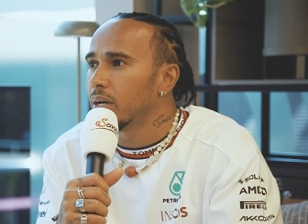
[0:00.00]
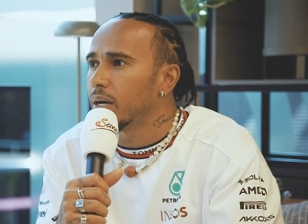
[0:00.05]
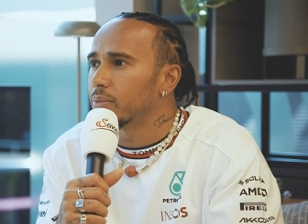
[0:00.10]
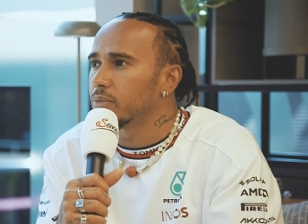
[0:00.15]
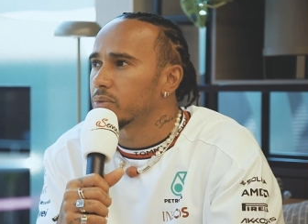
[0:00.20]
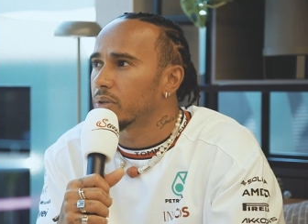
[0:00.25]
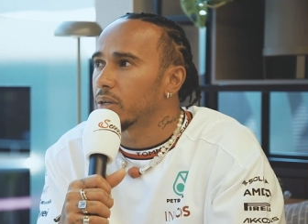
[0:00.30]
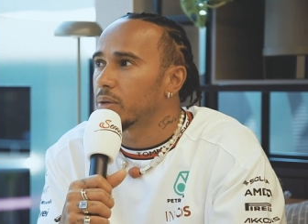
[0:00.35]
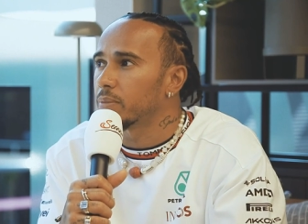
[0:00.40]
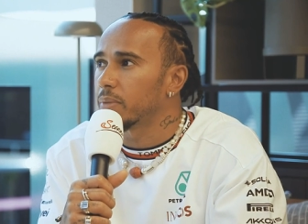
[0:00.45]
I'm
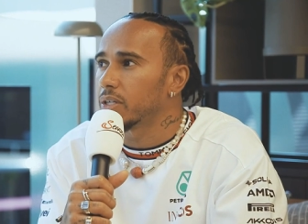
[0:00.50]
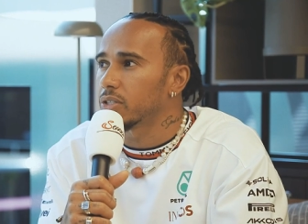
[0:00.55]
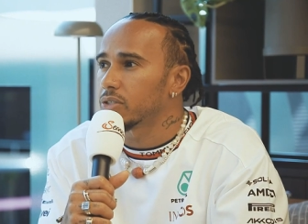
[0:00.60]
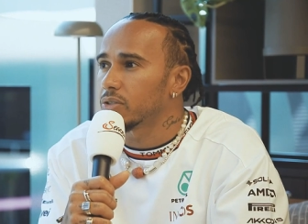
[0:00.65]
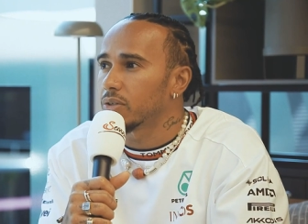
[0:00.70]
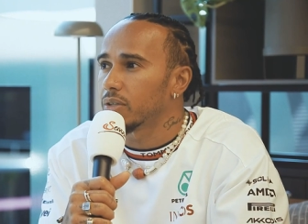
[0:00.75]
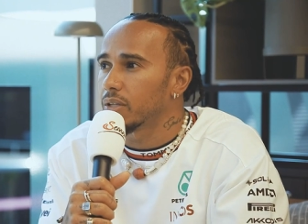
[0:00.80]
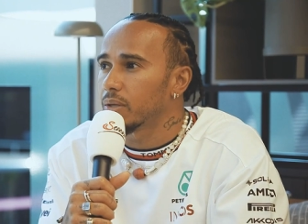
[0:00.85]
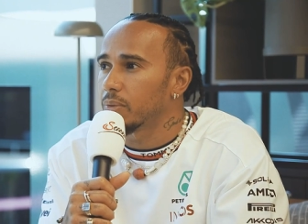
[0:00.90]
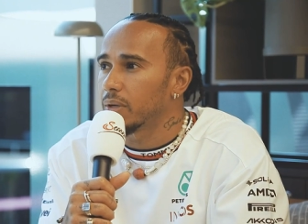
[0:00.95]
trying to make
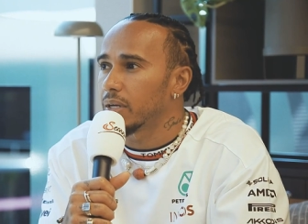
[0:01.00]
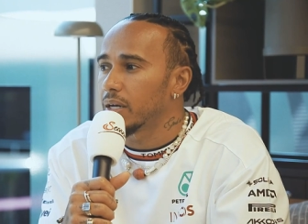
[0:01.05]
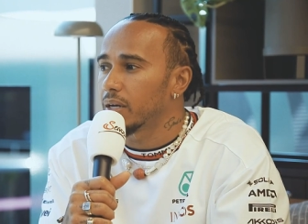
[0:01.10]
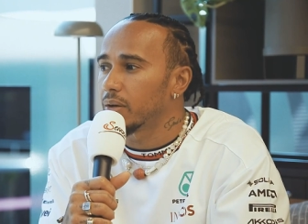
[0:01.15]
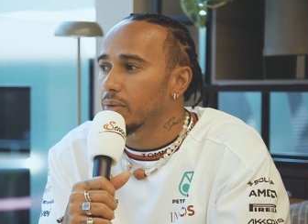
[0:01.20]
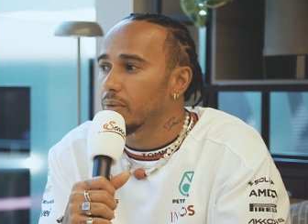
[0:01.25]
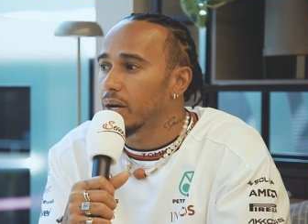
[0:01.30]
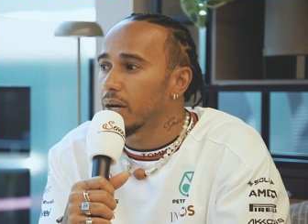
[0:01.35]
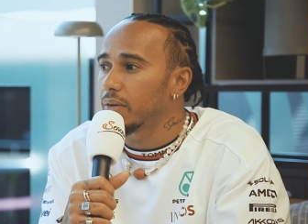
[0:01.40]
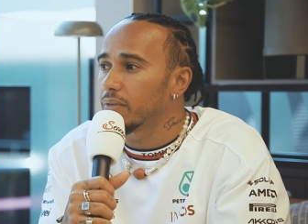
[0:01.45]
sure that when I
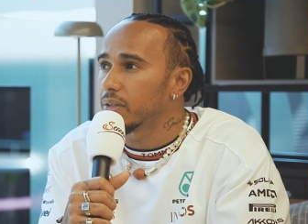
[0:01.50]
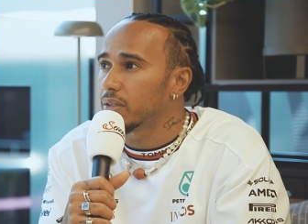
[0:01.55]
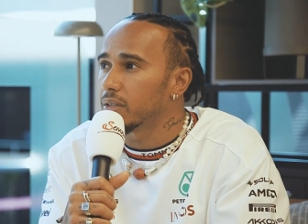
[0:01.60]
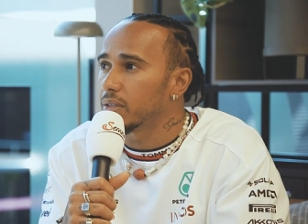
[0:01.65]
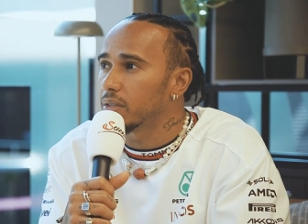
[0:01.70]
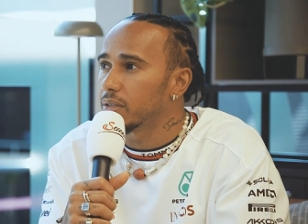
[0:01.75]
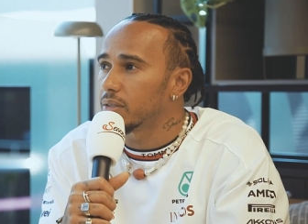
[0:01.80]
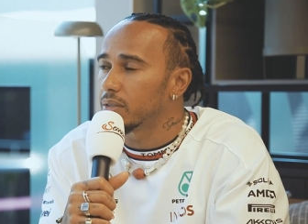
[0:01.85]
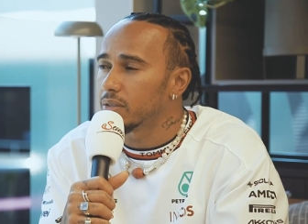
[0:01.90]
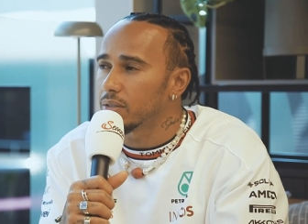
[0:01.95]
arrive at
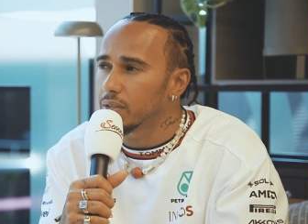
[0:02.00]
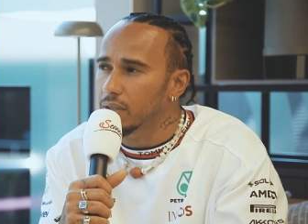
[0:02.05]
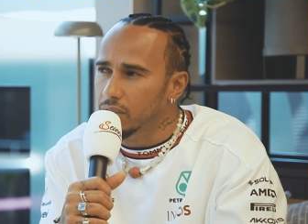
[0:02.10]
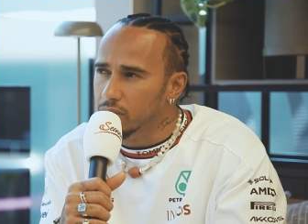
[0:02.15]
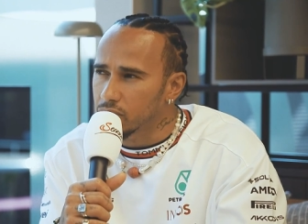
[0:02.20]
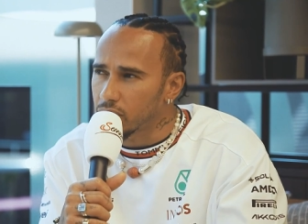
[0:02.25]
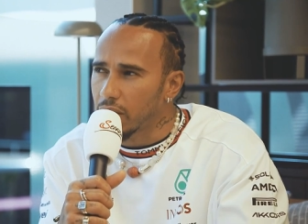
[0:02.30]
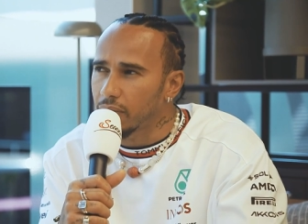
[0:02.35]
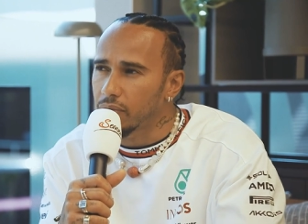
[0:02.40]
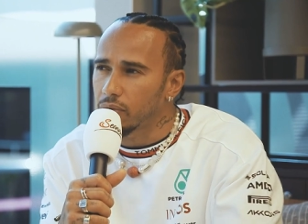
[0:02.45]

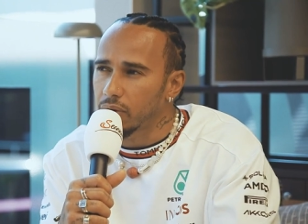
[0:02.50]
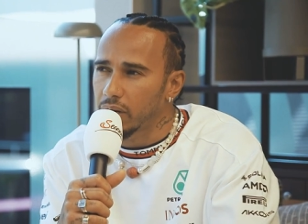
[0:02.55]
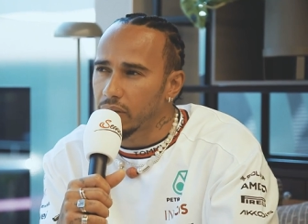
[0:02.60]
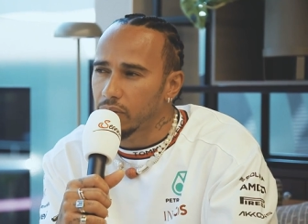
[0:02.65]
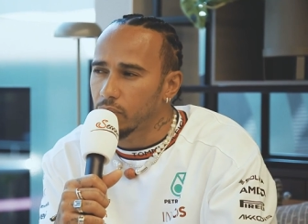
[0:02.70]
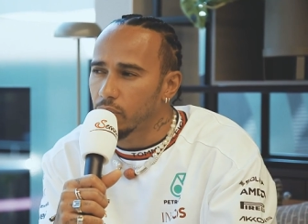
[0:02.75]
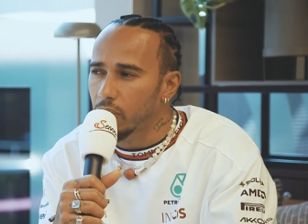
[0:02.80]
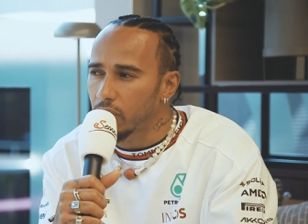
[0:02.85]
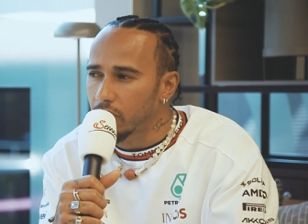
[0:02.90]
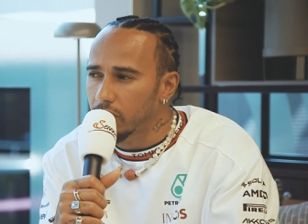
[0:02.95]
travel around
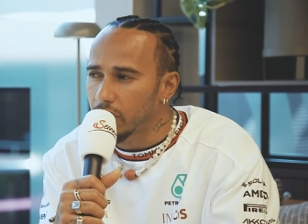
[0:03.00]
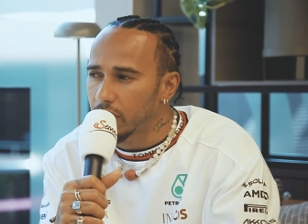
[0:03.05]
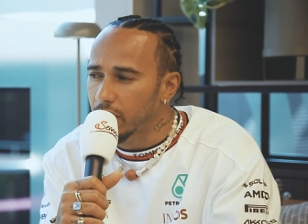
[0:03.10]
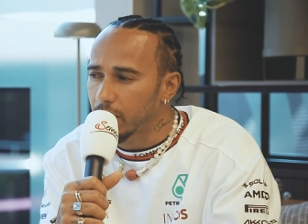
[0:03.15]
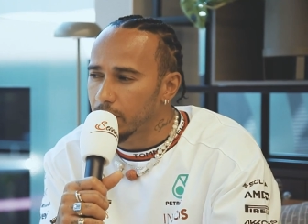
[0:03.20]
the world, that